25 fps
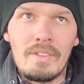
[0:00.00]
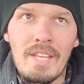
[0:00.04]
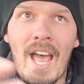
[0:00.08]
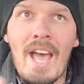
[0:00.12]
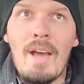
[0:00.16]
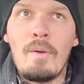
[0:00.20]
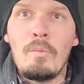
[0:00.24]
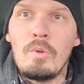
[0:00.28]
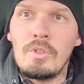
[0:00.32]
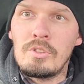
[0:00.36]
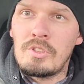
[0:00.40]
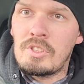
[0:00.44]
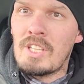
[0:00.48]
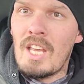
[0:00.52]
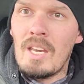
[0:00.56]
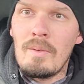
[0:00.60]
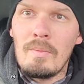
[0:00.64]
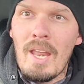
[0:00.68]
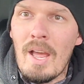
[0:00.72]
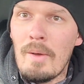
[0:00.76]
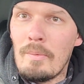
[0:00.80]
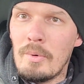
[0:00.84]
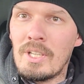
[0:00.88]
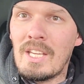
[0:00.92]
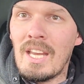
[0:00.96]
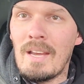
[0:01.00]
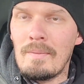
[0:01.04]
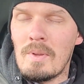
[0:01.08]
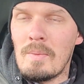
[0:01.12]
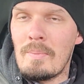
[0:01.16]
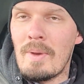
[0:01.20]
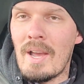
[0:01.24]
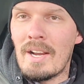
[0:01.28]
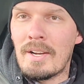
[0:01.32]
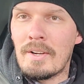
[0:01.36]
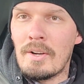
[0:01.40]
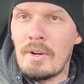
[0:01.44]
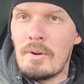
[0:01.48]
that will get me
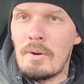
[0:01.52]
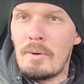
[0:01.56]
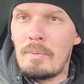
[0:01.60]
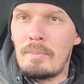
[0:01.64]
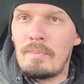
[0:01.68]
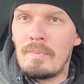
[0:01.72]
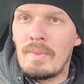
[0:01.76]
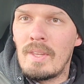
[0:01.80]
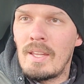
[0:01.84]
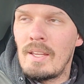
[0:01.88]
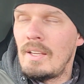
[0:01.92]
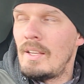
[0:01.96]
back home.